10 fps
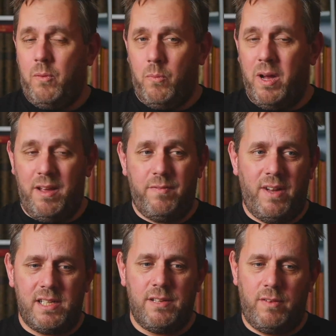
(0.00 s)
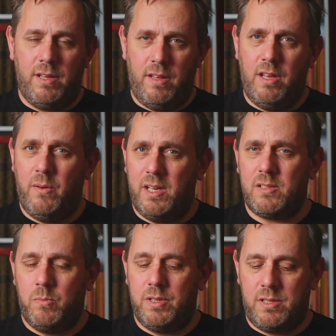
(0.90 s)
effectively the US
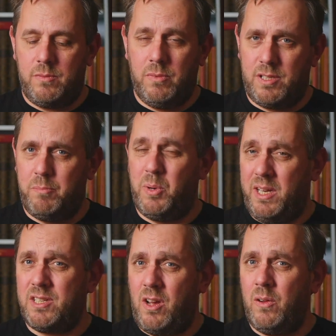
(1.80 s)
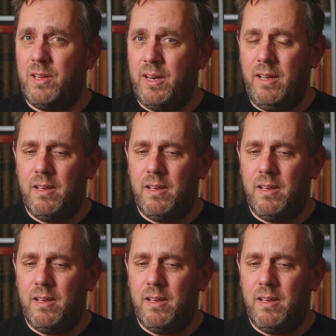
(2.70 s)
was a British colony,